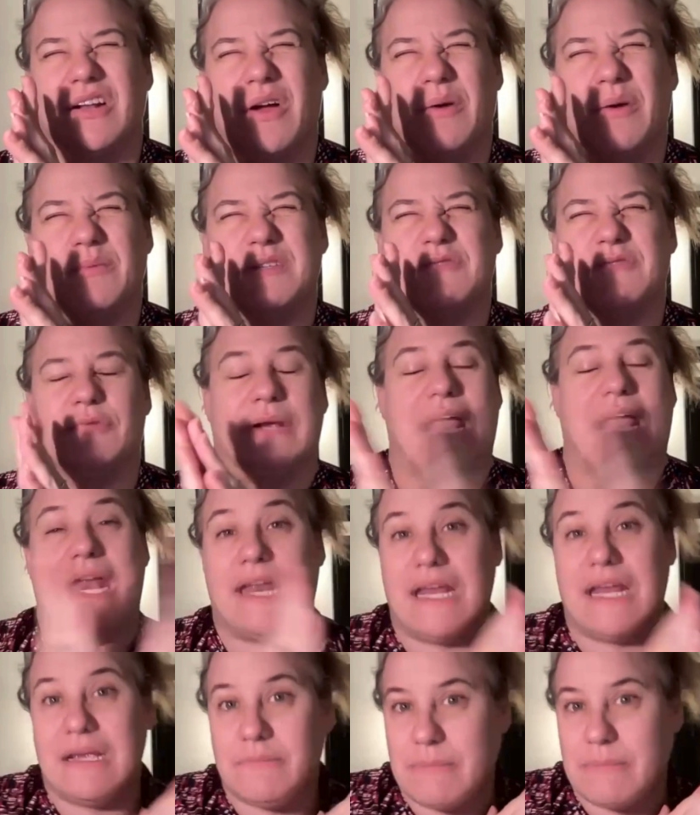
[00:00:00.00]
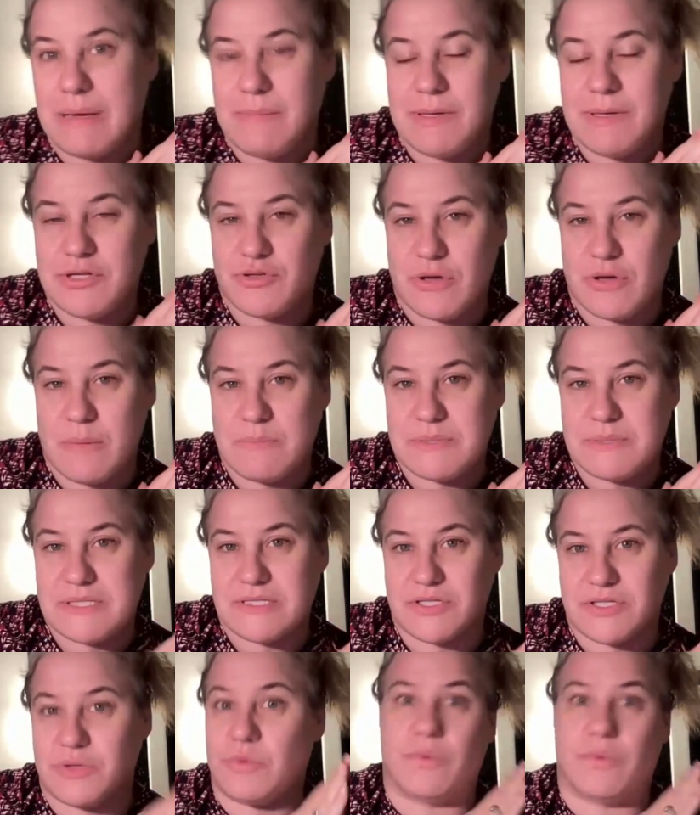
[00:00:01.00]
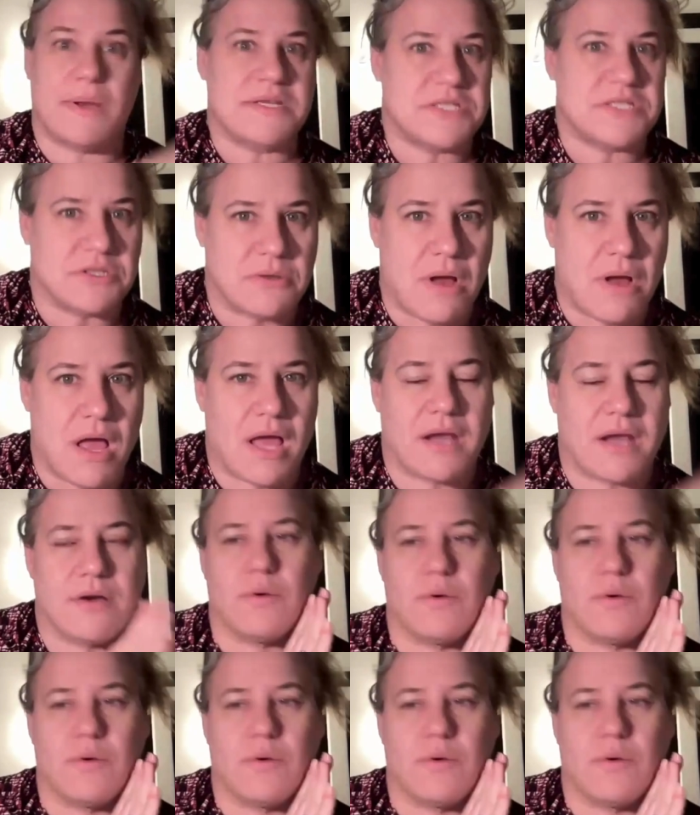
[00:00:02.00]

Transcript: was forgetting maybe trips to a restaurant,